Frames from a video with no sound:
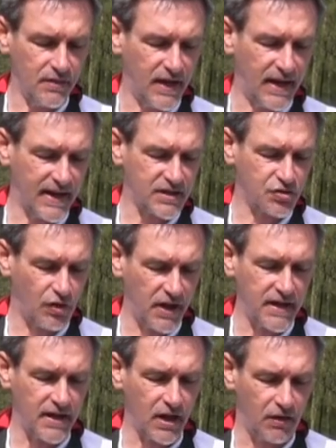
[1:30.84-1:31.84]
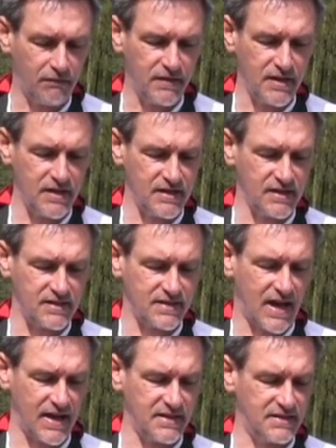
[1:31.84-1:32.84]
electronic of the
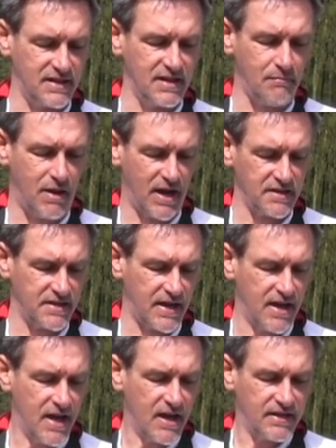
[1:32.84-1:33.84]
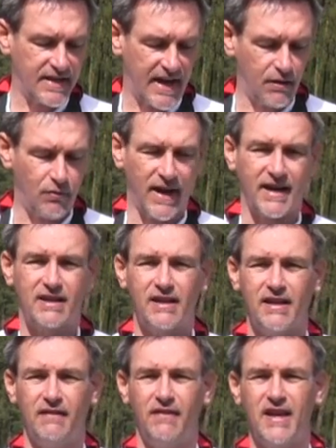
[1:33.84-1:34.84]
Zeiss Cinemizer
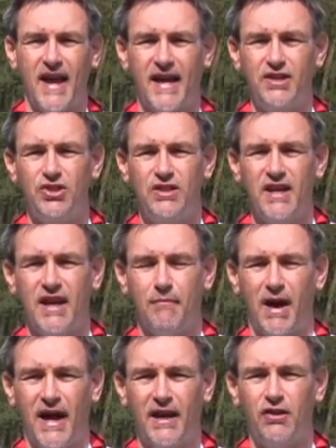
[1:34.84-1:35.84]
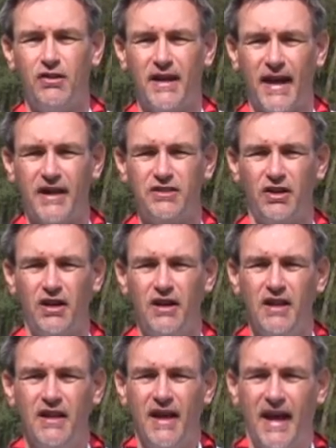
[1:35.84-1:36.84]
directly in the HDMI connector,
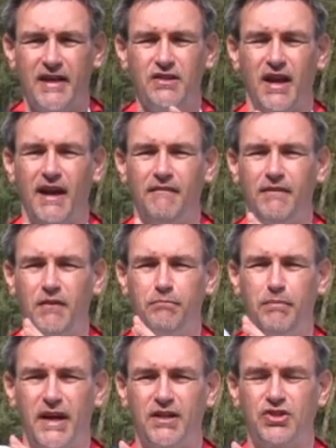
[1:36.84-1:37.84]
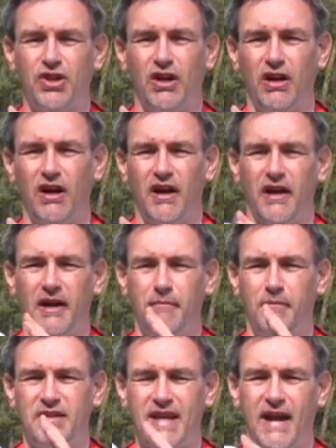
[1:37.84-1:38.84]
and you have the
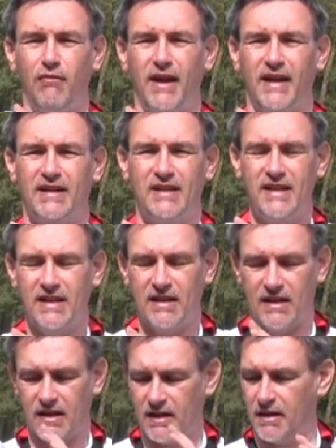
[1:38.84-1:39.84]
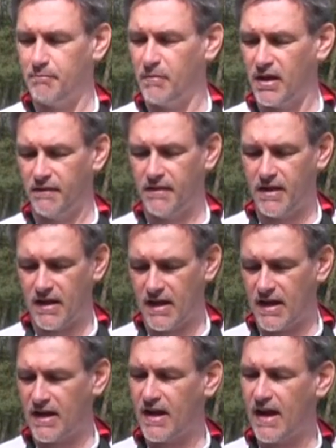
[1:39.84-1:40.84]
picture directly in
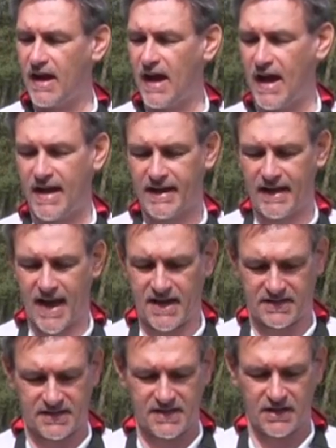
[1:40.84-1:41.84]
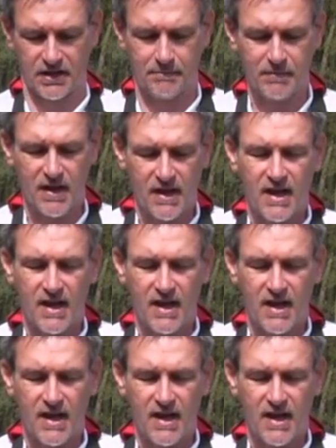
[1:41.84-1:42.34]
the eyeglass here.